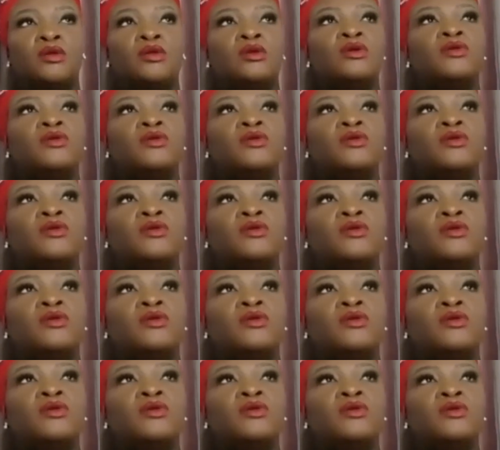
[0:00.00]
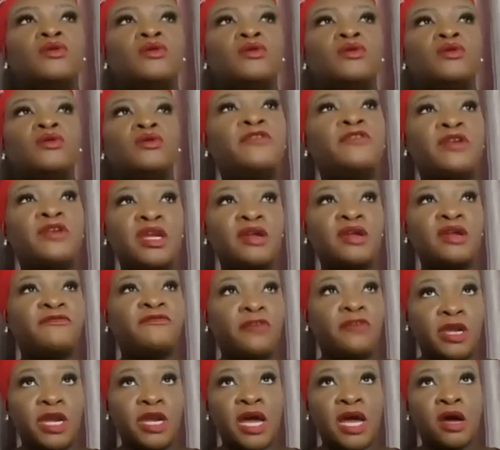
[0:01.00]
For me,
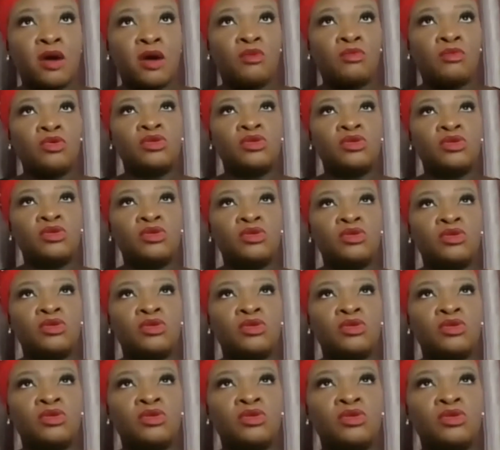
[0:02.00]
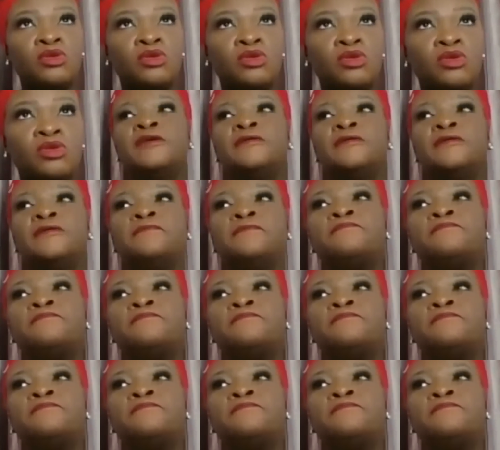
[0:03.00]
for now, Musa, is